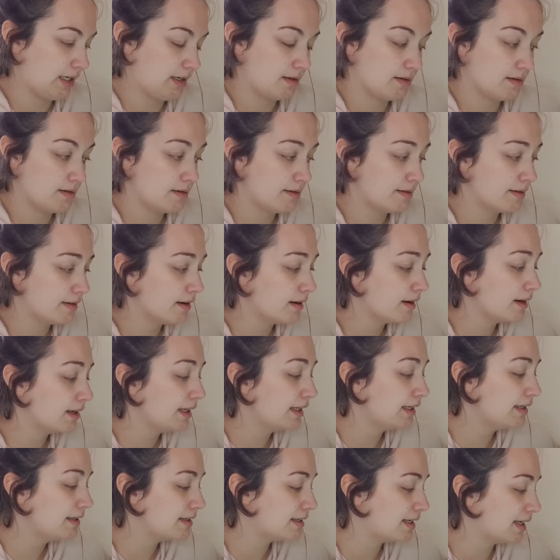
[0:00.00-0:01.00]

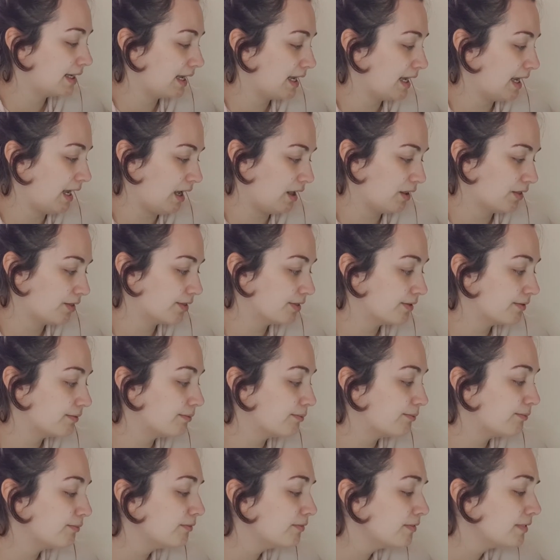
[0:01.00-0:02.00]

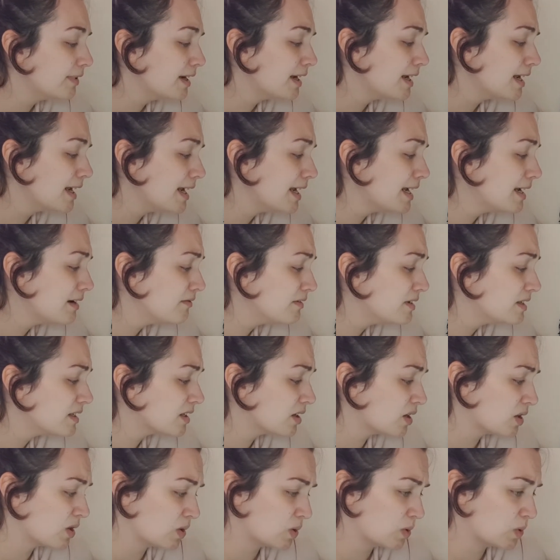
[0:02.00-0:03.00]
93
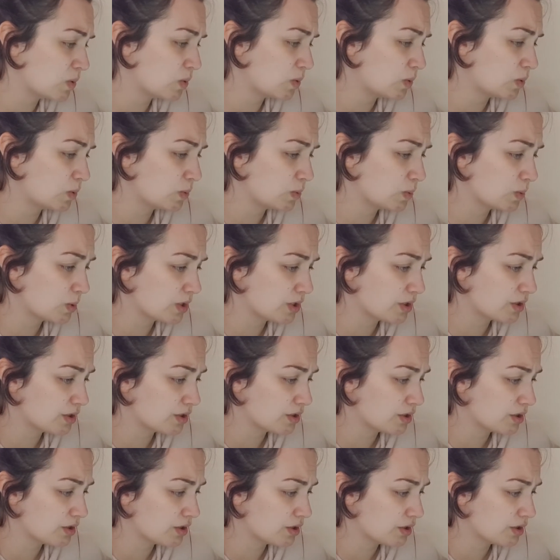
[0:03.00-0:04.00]

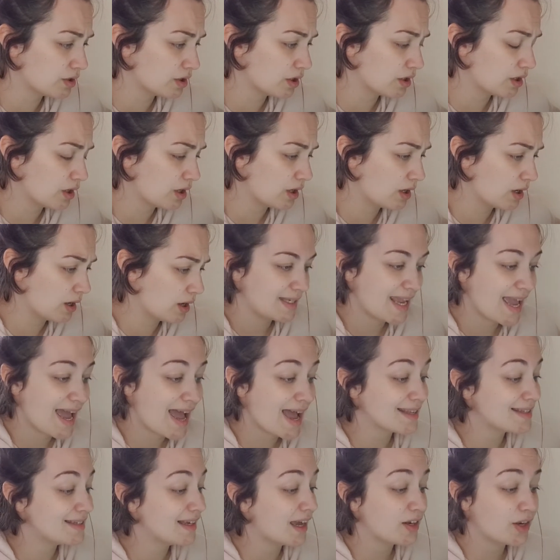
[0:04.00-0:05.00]
results.
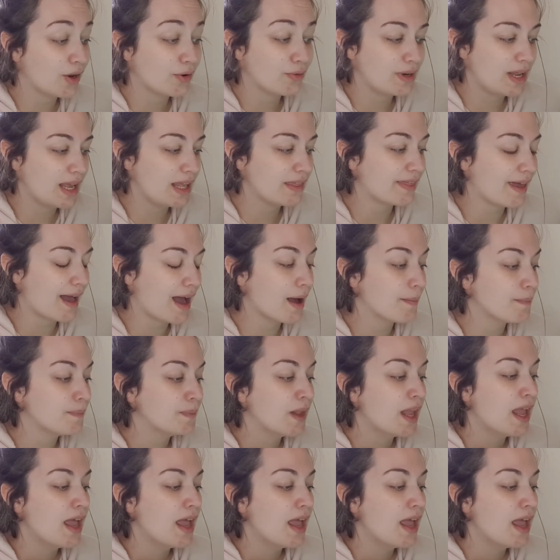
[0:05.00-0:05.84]
Yeah, see, I don't need that.